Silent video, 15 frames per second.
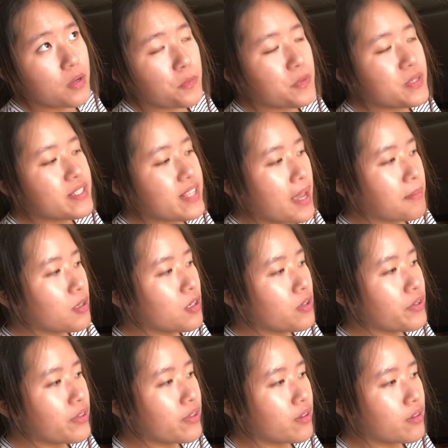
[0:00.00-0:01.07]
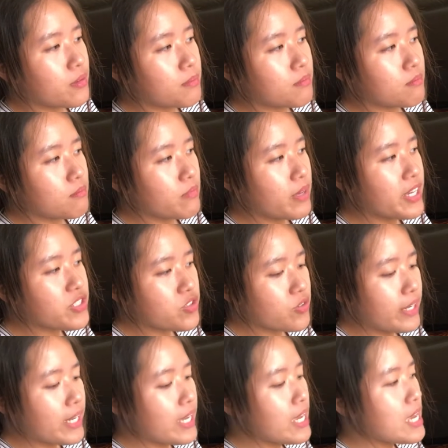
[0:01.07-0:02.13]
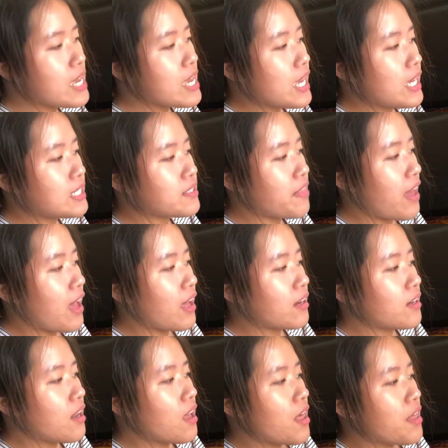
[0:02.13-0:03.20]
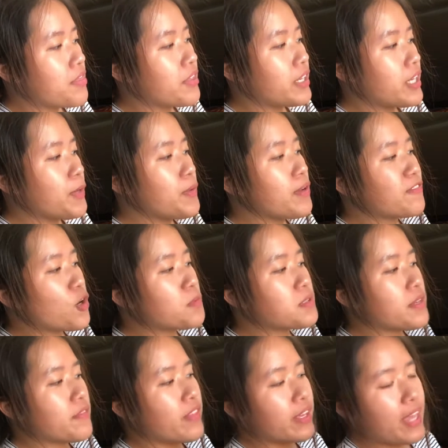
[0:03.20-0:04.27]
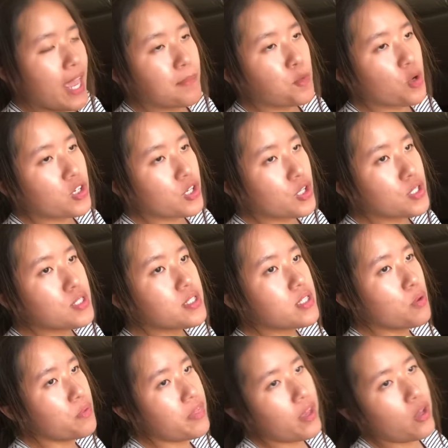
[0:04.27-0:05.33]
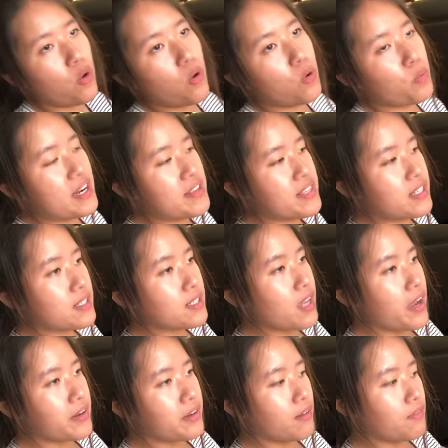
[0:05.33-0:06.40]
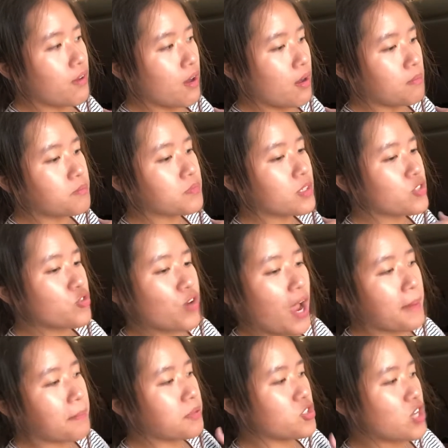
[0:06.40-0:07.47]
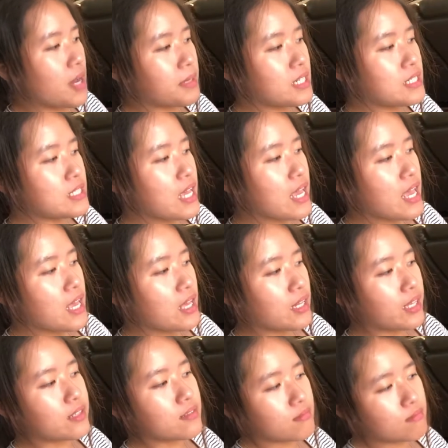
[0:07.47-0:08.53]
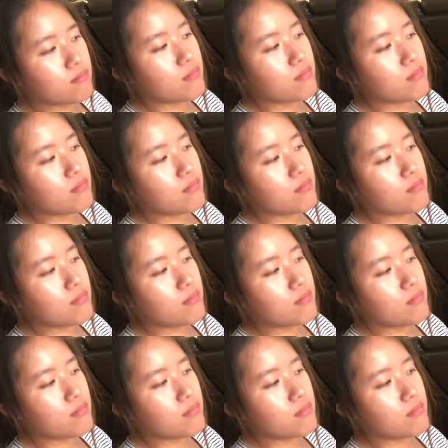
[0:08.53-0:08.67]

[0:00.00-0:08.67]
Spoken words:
resemble the history is that the uniforms of the camp workers, so they all wear this kind of striped pajamas, like